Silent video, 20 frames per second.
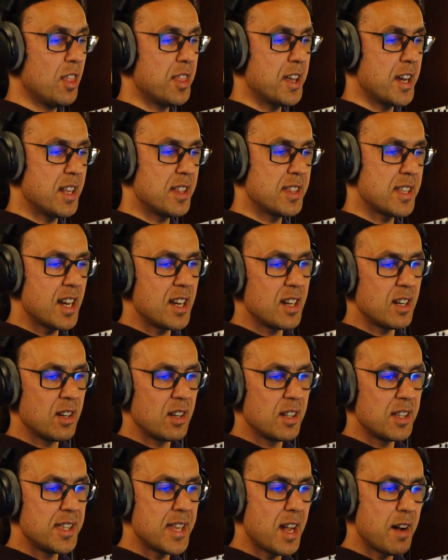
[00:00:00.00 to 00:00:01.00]
They
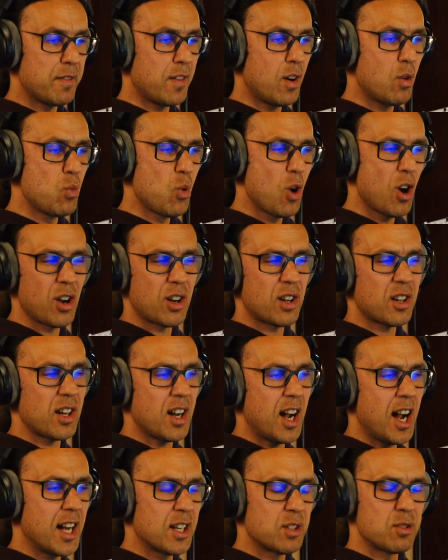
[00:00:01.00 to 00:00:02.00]
never work
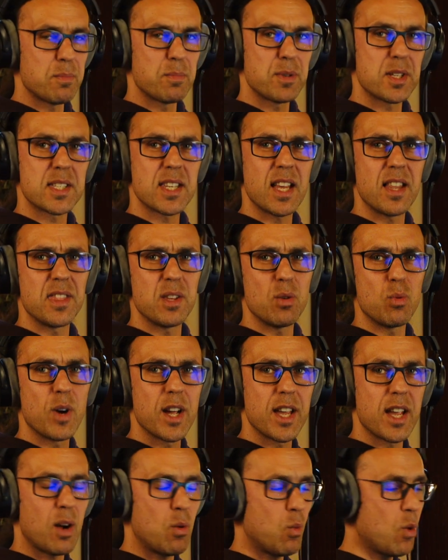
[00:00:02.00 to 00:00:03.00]
100% the
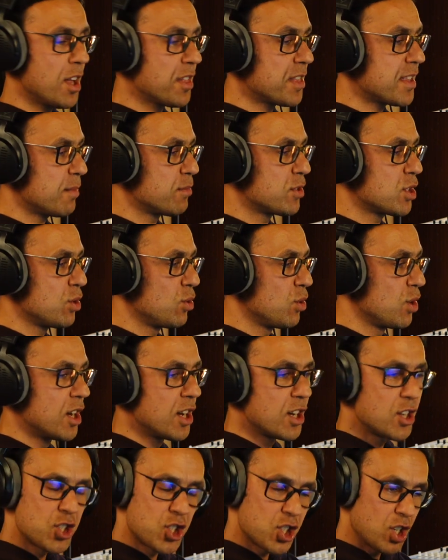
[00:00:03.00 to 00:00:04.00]
way I want them to,
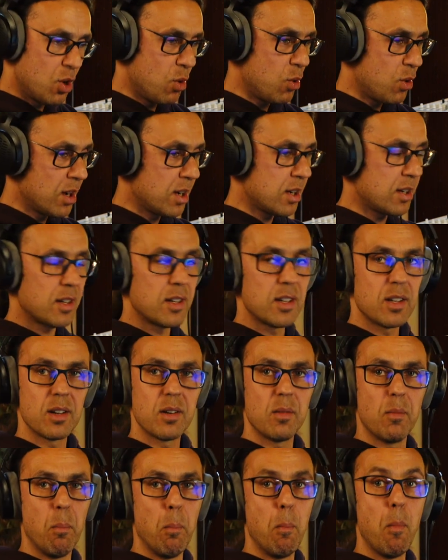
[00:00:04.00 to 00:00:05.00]
so
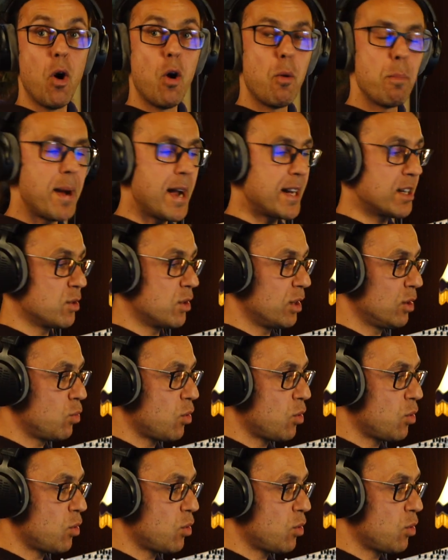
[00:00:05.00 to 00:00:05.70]
more manual